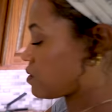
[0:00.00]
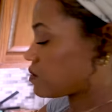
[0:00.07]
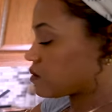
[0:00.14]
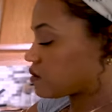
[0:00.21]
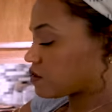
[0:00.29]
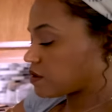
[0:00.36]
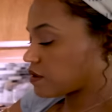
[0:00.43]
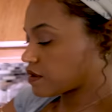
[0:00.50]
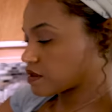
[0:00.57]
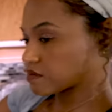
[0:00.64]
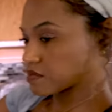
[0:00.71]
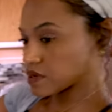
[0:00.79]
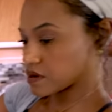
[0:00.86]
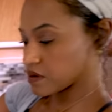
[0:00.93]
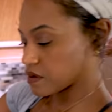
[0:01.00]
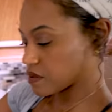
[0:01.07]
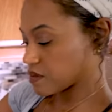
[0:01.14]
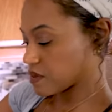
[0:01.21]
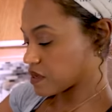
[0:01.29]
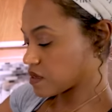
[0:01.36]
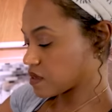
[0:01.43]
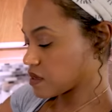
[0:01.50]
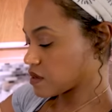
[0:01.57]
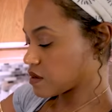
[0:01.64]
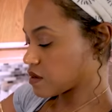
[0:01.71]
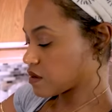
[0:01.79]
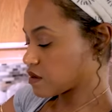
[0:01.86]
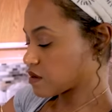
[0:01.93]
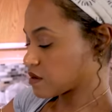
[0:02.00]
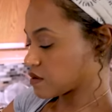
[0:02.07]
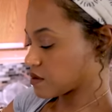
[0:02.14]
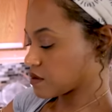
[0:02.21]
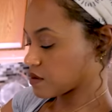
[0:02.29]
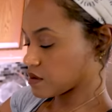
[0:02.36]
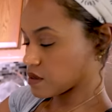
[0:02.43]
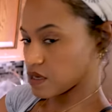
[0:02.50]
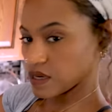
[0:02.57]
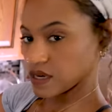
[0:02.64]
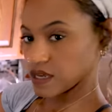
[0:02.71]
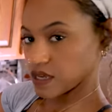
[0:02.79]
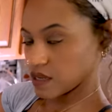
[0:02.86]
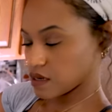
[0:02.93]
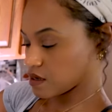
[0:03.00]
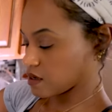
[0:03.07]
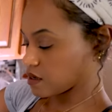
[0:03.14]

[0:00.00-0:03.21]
So now the butter is melted. See that?